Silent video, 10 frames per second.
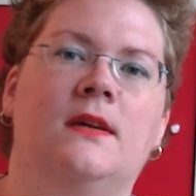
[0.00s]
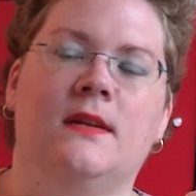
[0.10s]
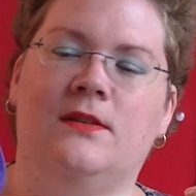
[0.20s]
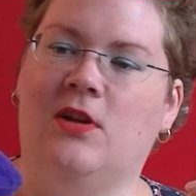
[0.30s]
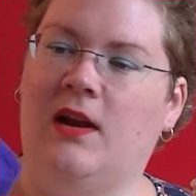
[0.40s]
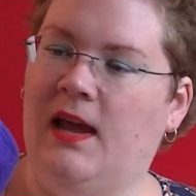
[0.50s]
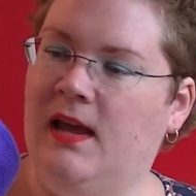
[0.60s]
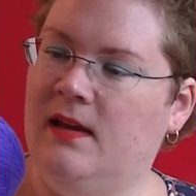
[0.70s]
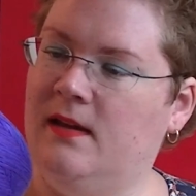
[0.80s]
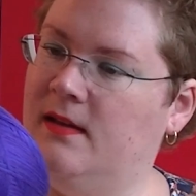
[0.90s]
it's not a
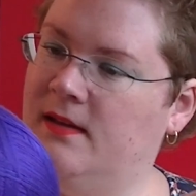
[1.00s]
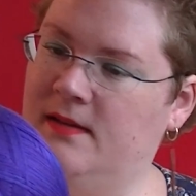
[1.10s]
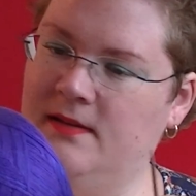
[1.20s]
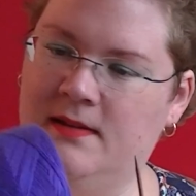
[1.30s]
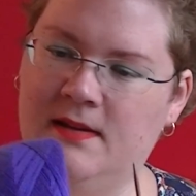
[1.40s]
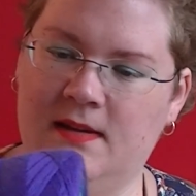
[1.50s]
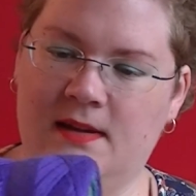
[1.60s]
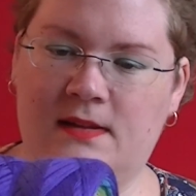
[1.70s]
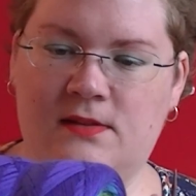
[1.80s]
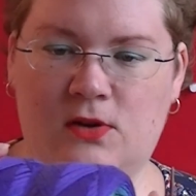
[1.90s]
hank,
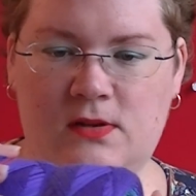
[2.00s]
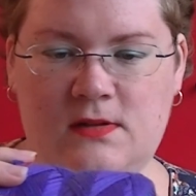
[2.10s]
it's not